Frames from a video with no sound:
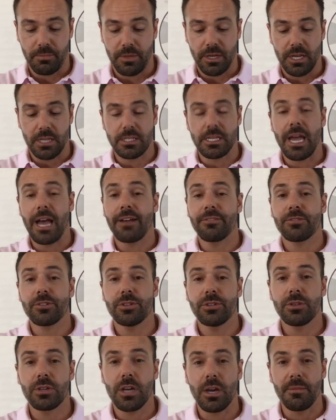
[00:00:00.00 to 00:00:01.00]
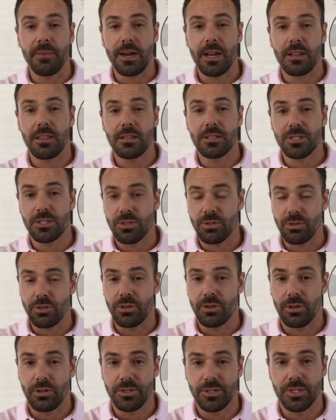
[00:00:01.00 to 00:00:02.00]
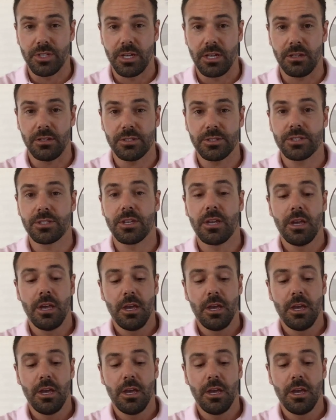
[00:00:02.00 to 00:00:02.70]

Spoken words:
Because after you come out of these 2-year-old sales,